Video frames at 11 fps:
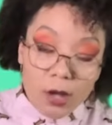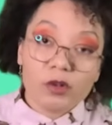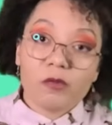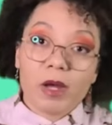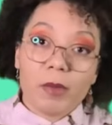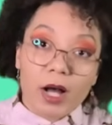out
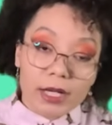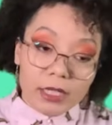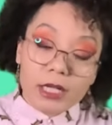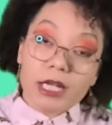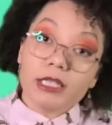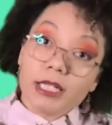of my
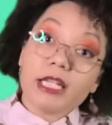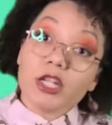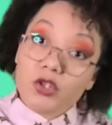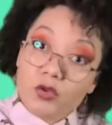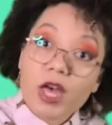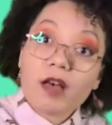body and then
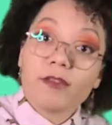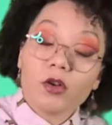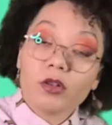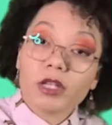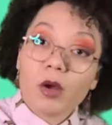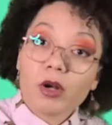into that
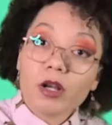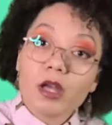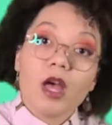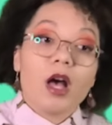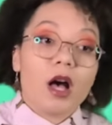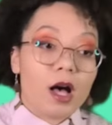fungal
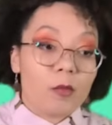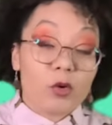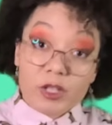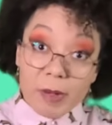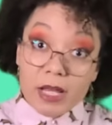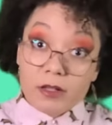network, um,
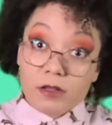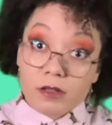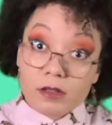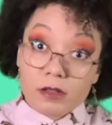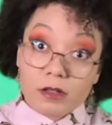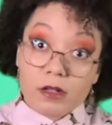which
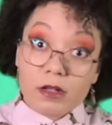spans